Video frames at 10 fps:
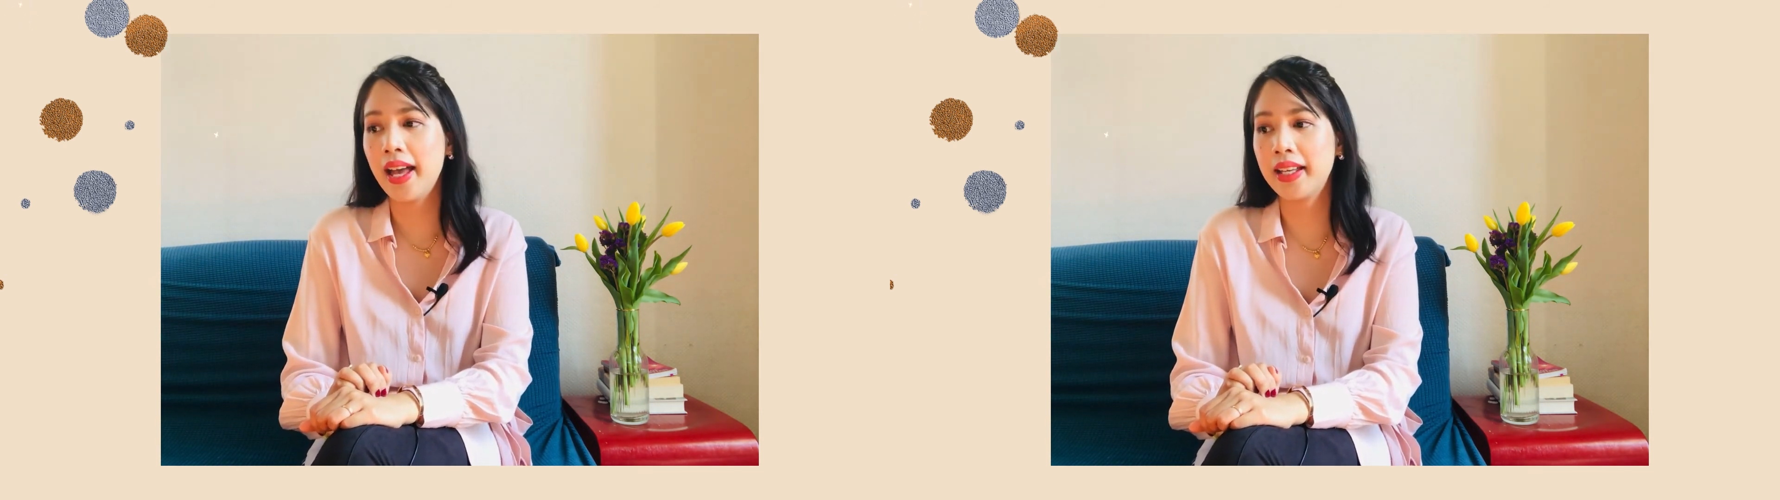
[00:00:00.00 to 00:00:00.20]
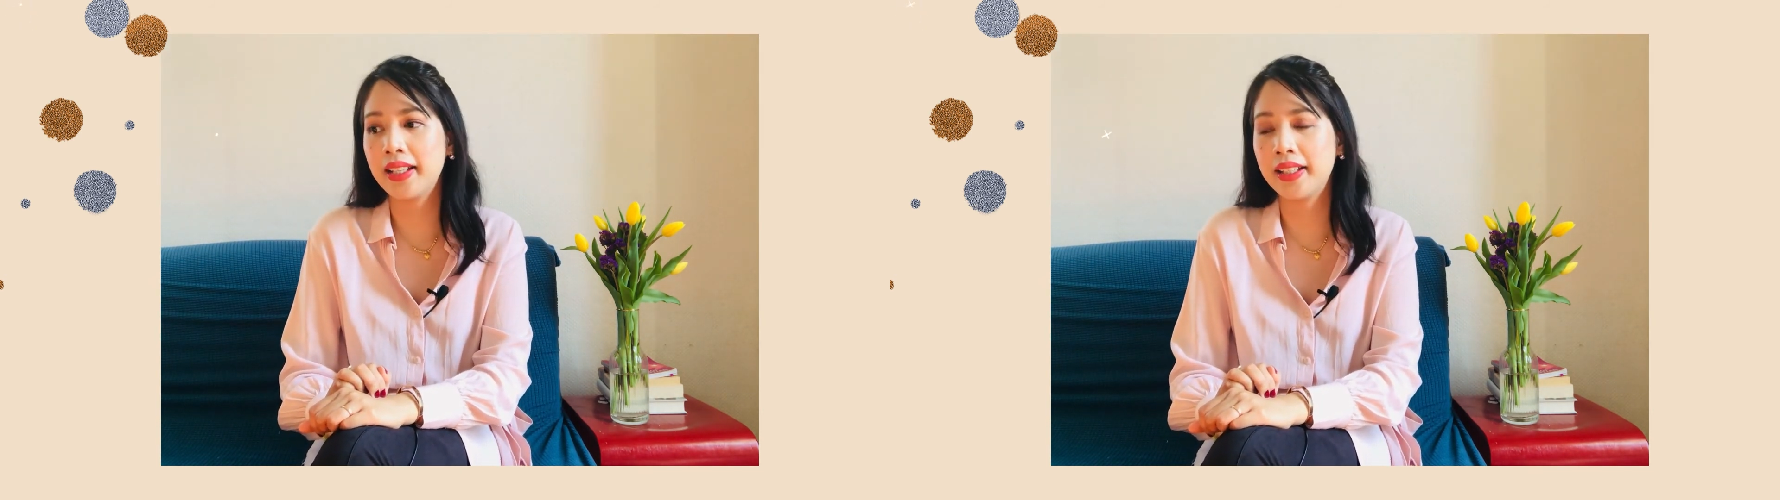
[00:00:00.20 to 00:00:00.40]

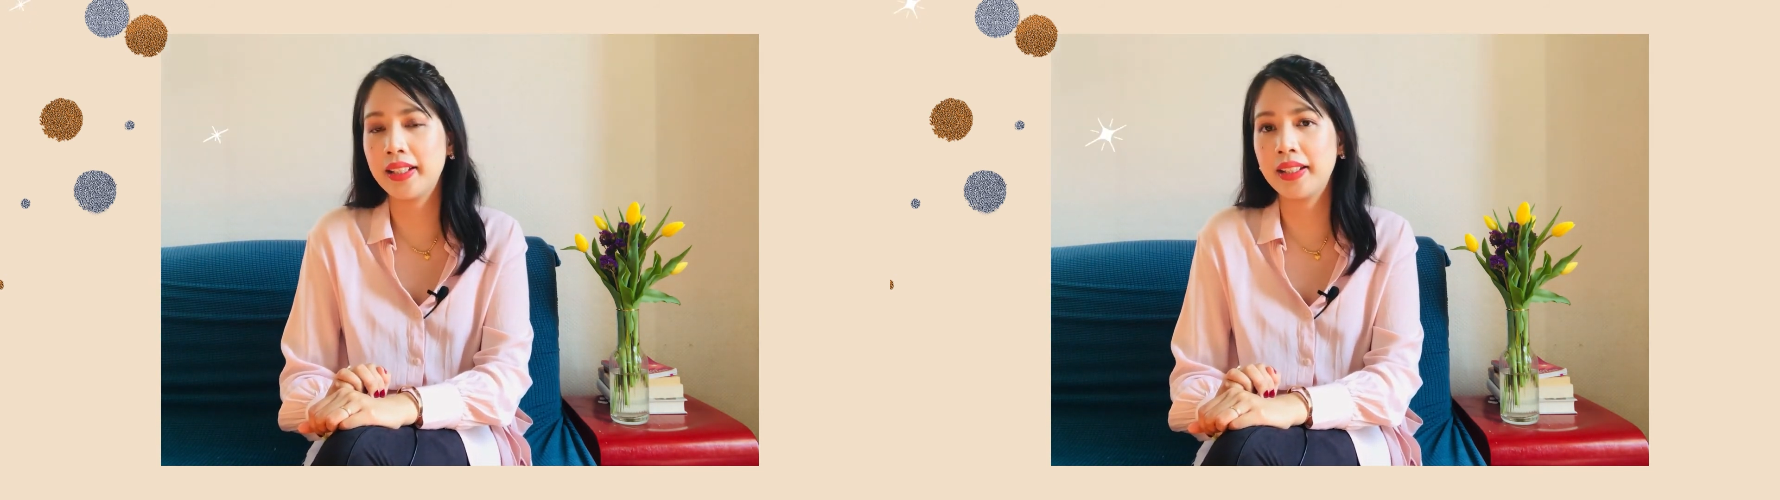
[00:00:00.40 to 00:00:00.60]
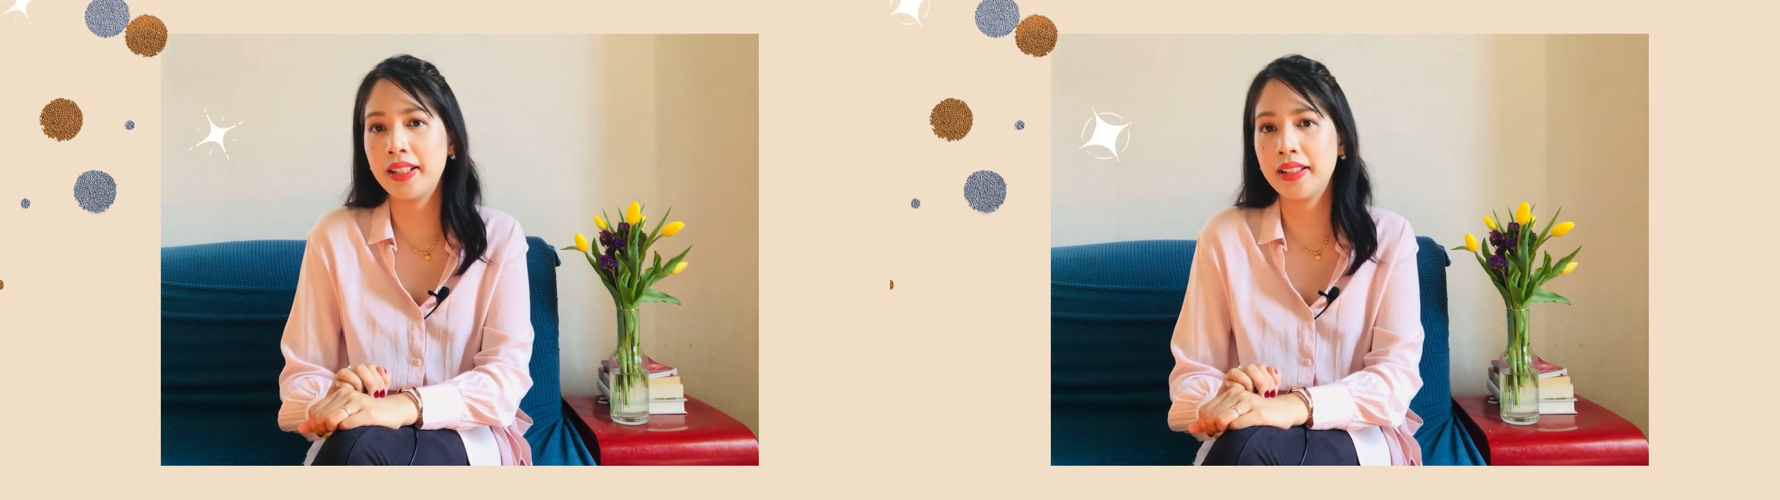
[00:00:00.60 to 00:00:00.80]

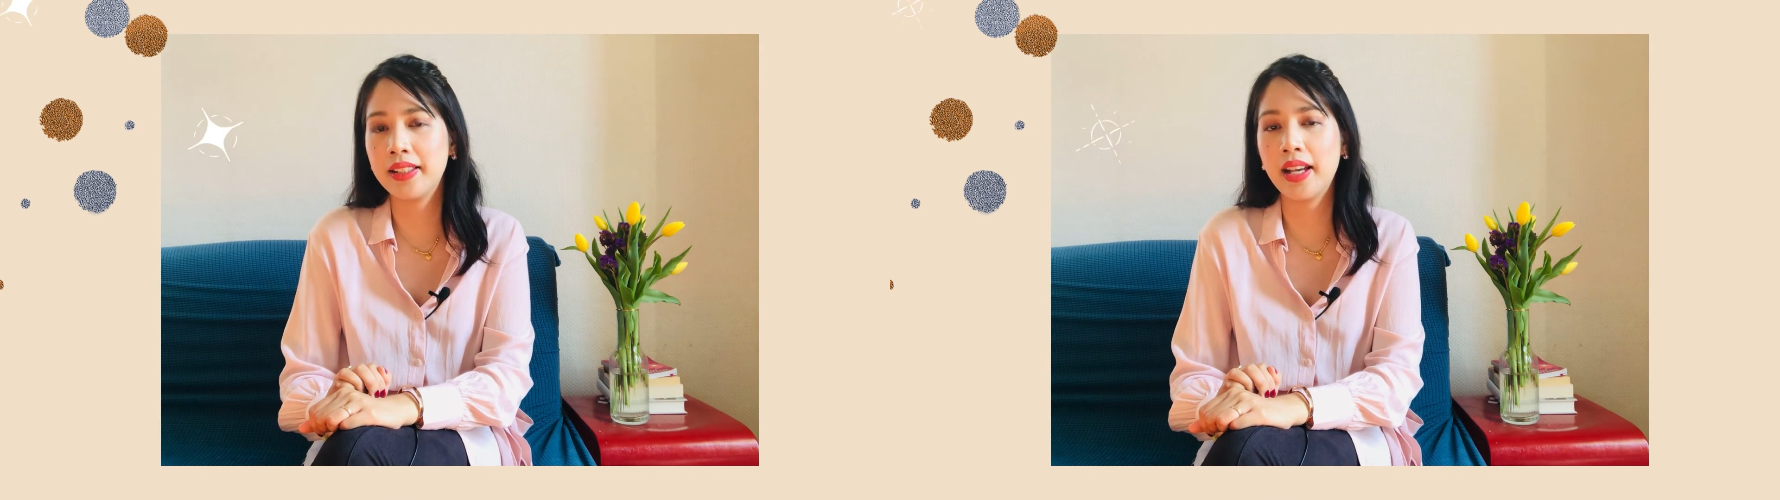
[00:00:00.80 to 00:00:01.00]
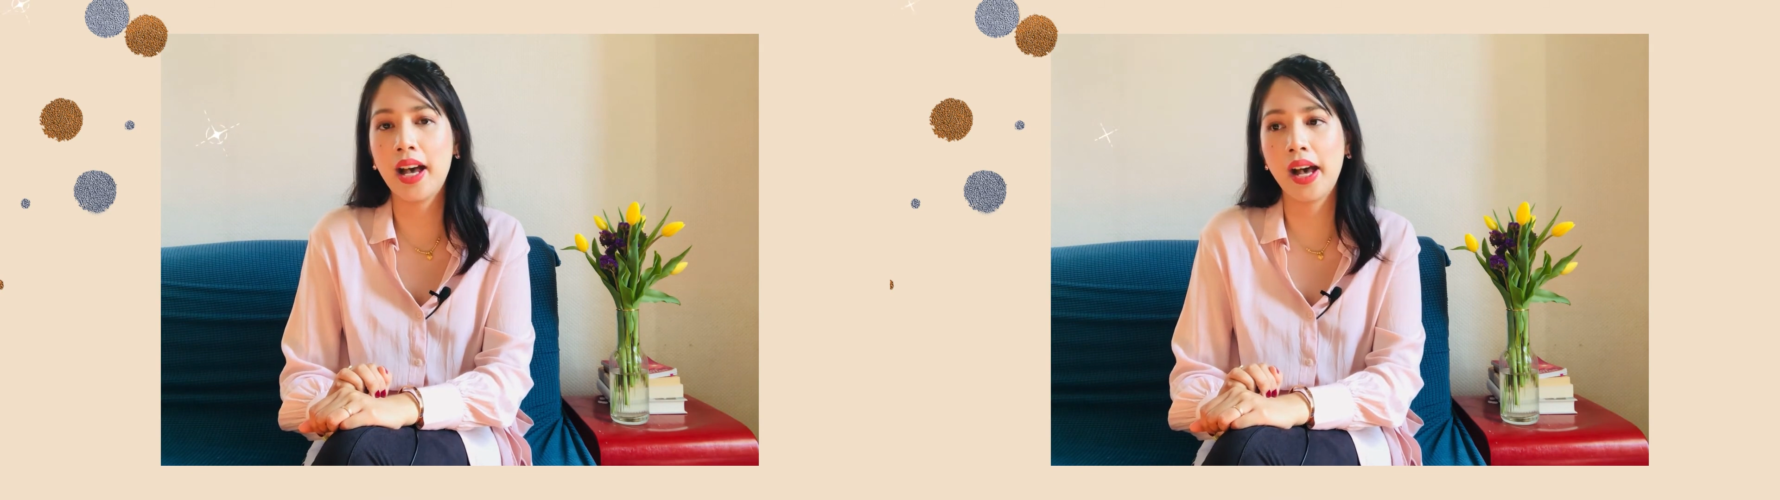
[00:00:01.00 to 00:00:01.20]
And
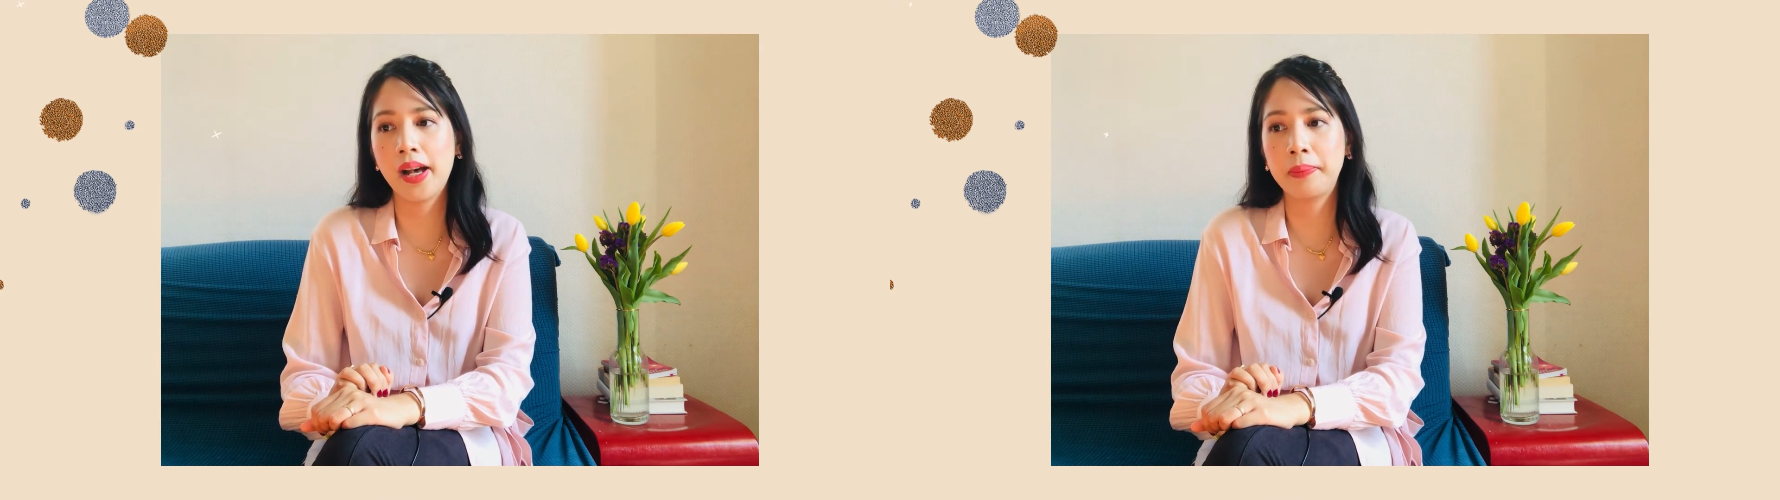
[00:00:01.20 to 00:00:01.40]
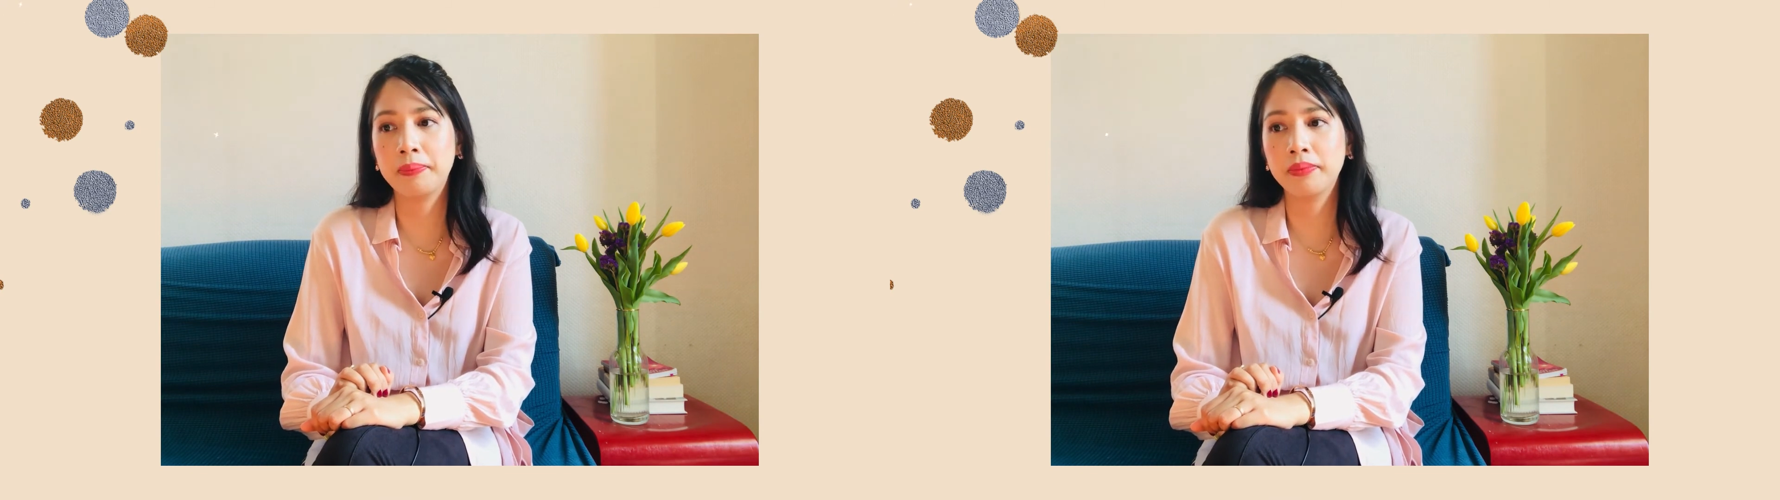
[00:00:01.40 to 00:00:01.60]

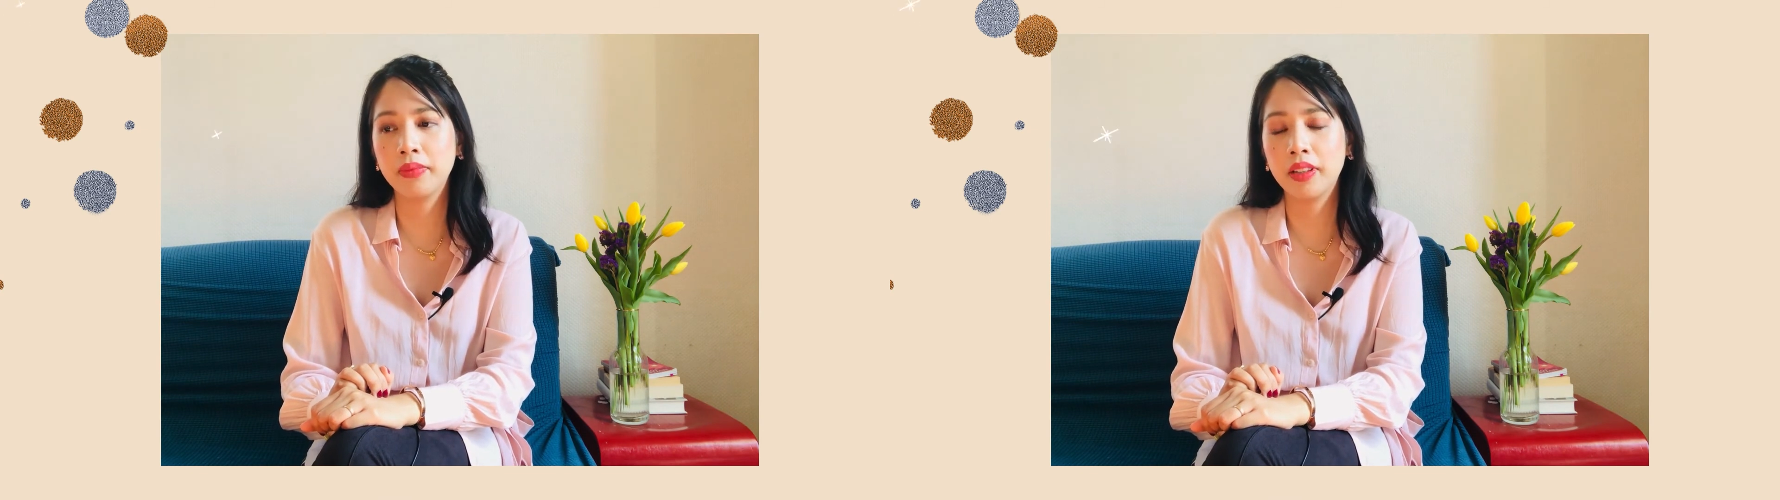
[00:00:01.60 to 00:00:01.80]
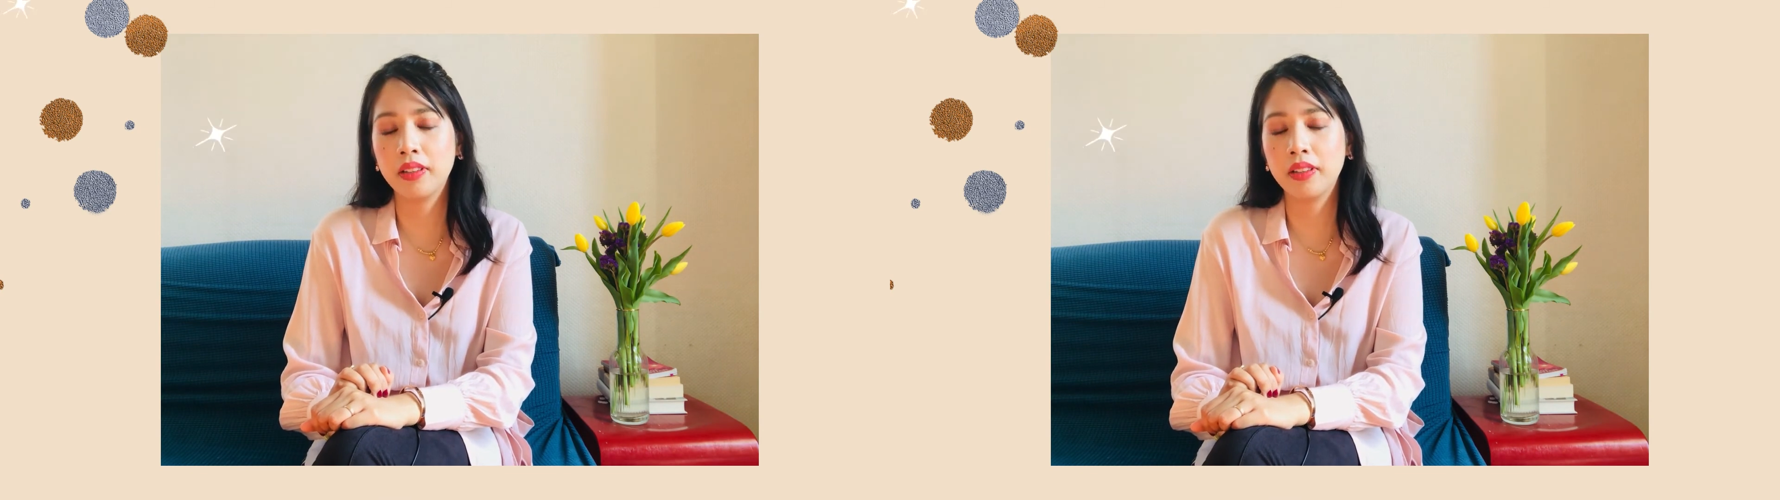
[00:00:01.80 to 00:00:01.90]
um,